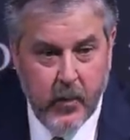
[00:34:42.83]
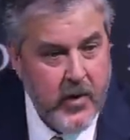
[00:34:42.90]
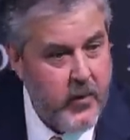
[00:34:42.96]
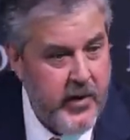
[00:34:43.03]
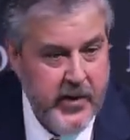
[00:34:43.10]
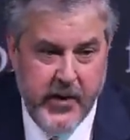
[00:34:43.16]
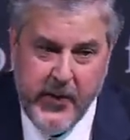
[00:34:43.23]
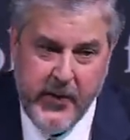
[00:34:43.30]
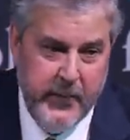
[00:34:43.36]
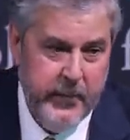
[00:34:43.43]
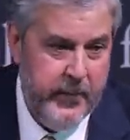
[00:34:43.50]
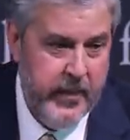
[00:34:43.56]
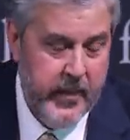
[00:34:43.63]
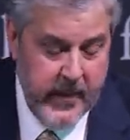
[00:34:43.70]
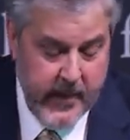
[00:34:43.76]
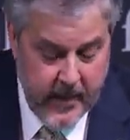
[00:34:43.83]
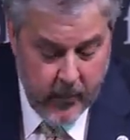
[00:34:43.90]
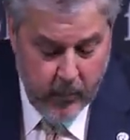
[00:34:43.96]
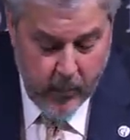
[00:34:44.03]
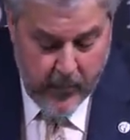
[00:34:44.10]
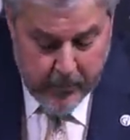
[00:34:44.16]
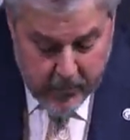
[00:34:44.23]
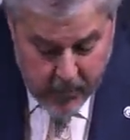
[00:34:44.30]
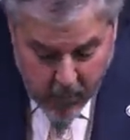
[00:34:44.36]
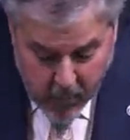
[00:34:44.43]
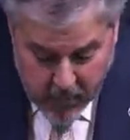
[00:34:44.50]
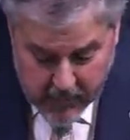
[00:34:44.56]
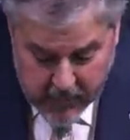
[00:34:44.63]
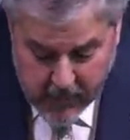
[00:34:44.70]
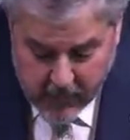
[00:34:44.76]
what do we do? We
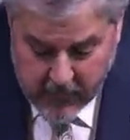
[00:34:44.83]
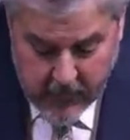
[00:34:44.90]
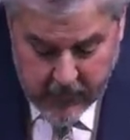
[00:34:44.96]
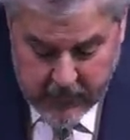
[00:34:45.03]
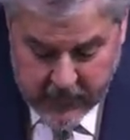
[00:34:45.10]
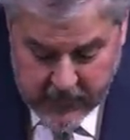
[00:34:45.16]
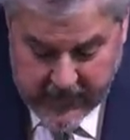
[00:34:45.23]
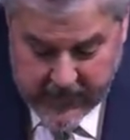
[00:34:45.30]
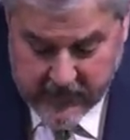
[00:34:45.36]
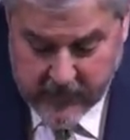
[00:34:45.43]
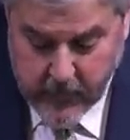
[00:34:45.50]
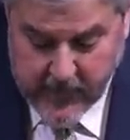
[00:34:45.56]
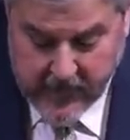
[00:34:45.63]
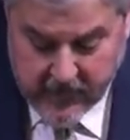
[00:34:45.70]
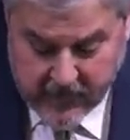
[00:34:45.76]
mourn over those sins, we